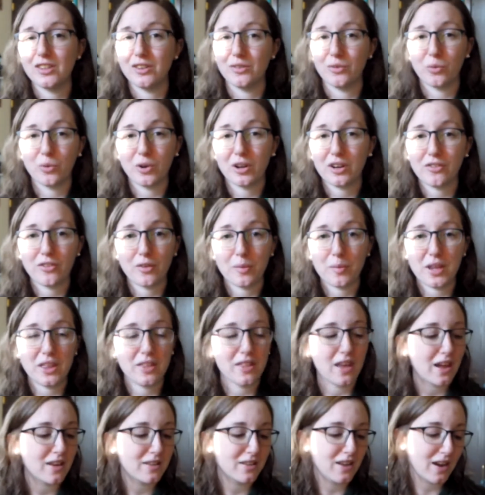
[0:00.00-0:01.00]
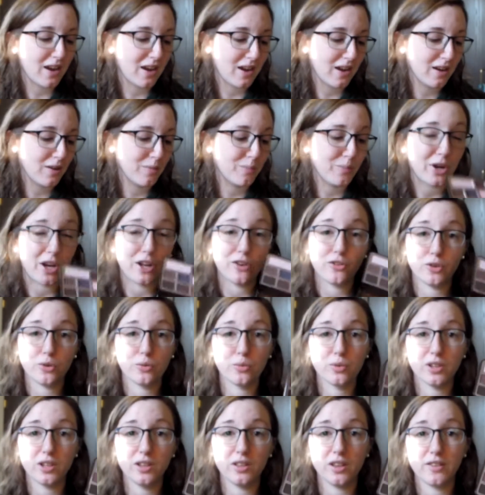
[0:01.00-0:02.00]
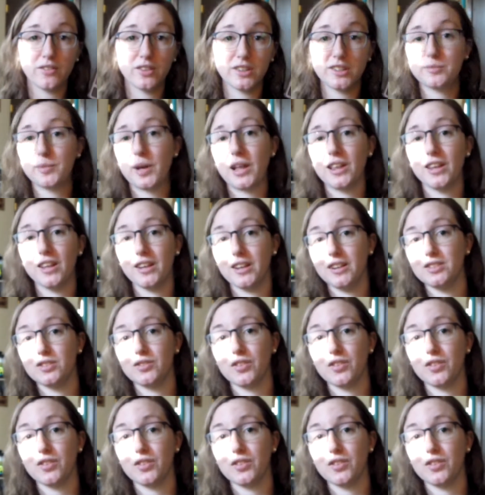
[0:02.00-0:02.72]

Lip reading: didn't work for me that day, but I do really love this palette.